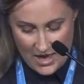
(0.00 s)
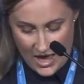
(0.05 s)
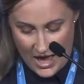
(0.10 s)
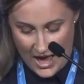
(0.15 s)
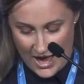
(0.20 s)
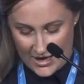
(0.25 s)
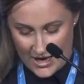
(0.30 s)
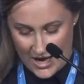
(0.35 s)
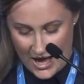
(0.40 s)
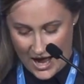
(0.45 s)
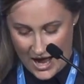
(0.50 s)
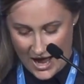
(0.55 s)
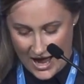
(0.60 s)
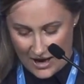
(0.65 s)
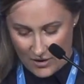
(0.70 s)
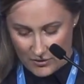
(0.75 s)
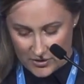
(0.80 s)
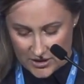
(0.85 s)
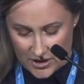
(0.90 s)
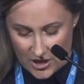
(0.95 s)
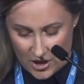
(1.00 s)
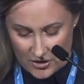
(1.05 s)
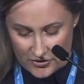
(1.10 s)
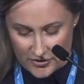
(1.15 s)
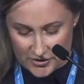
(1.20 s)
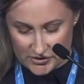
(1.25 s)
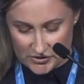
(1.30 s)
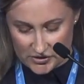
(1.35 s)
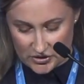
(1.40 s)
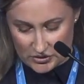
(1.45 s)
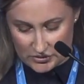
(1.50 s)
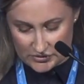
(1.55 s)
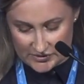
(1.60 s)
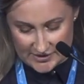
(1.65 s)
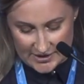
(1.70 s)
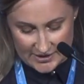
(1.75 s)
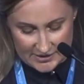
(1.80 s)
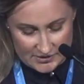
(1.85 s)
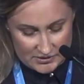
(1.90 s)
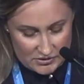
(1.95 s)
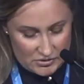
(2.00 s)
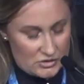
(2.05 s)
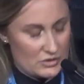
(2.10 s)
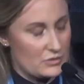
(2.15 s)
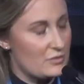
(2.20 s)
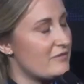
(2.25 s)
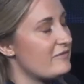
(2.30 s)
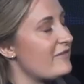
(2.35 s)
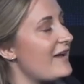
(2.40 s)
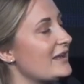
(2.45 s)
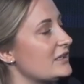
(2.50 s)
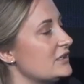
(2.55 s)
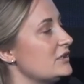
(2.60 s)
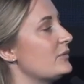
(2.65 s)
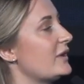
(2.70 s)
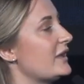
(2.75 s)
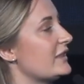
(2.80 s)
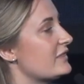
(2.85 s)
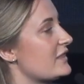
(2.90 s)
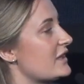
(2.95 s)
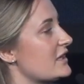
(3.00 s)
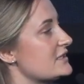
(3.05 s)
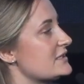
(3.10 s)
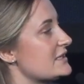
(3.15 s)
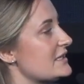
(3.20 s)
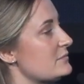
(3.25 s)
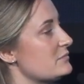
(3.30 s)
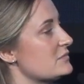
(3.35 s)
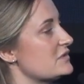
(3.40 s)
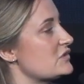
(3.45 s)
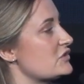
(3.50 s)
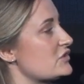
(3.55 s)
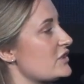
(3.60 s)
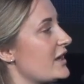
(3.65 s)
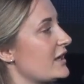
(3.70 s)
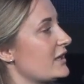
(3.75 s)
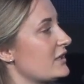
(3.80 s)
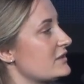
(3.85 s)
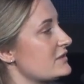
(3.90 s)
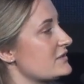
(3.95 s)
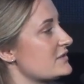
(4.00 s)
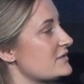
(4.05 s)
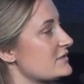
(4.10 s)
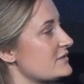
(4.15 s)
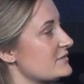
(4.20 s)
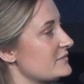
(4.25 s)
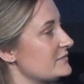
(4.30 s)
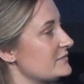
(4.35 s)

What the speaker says: And how can others use this to evaluate their team's strengths?